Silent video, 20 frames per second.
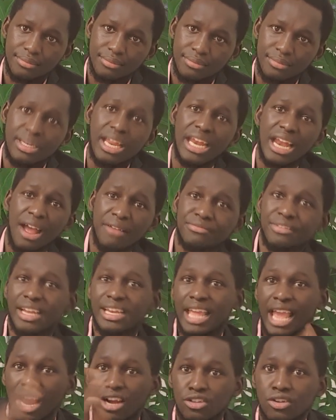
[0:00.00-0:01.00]
Then after
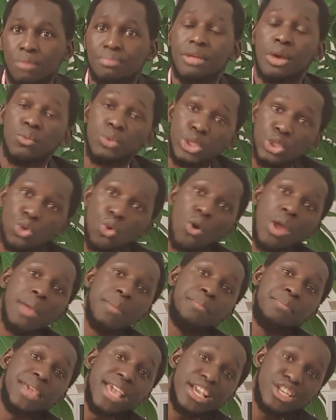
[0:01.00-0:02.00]
the helicopter, we saw a
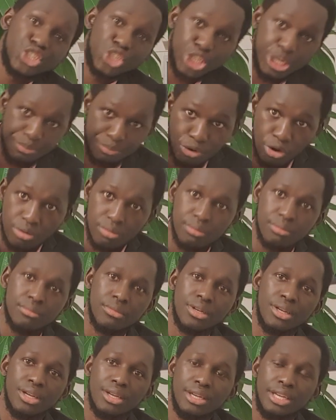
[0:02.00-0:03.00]
big ship,
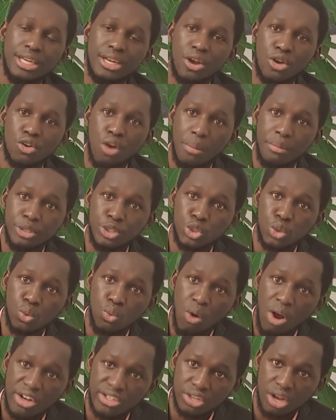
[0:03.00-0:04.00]
coming
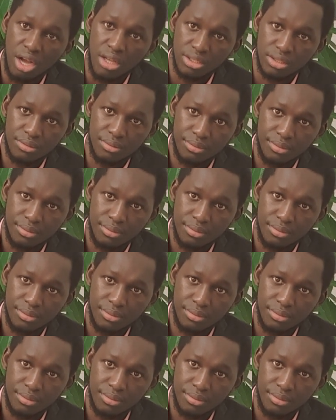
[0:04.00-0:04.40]
towards us.